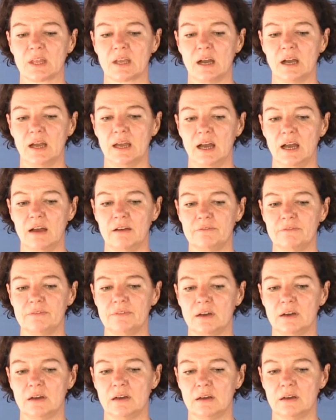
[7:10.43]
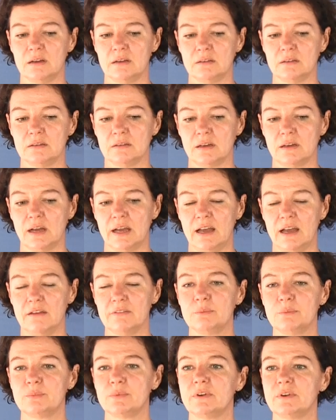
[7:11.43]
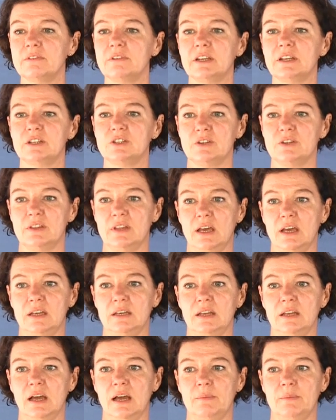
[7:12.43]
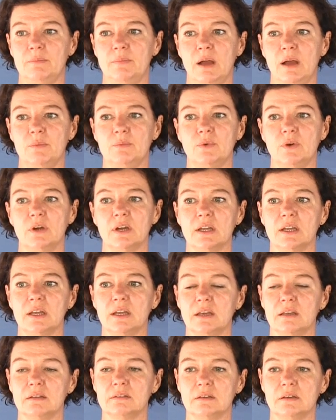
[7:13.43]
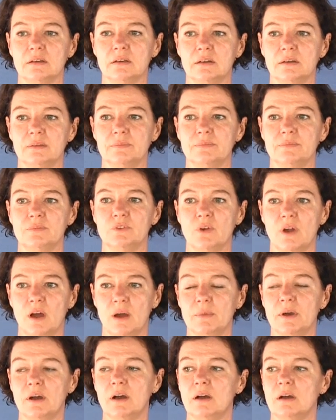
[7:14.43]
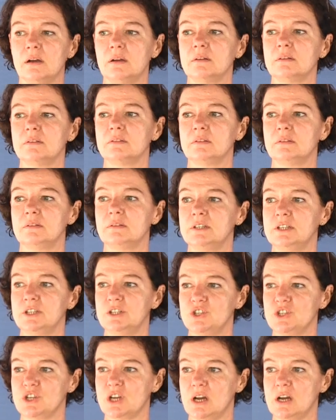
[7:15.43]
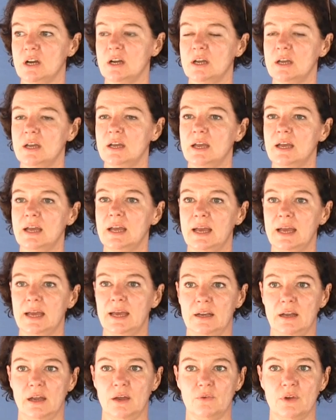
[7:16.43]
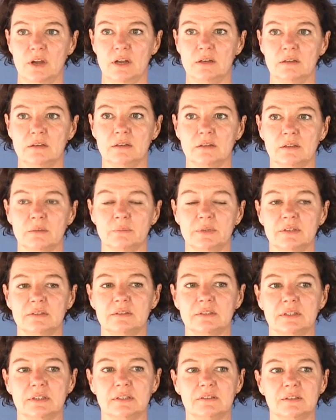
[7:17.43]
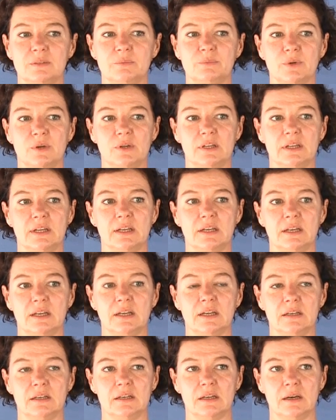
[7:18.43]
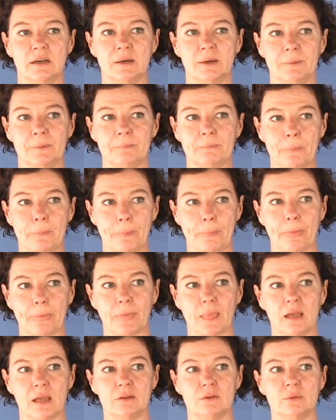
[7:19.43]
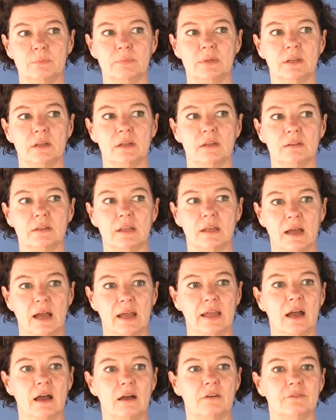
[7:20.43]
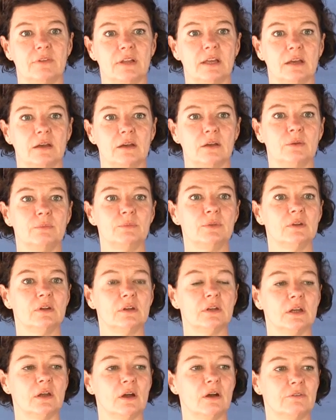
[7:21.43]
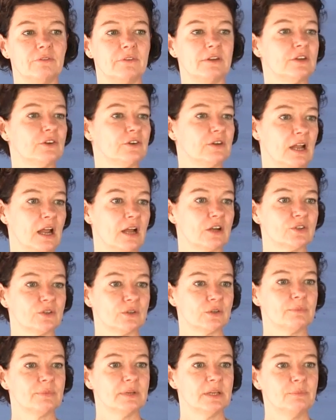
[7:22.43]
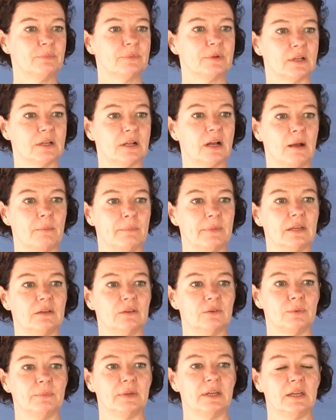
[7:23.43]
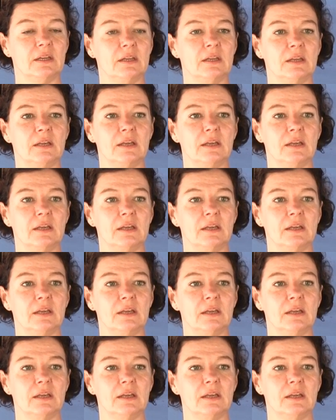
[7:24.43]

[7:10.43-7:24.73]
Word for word: I have. Uh, I have the privilege that I'm, I'm working as a drama teacher and I run a little business in Berlin. And uh, to me, I have like a community of international people coming to me.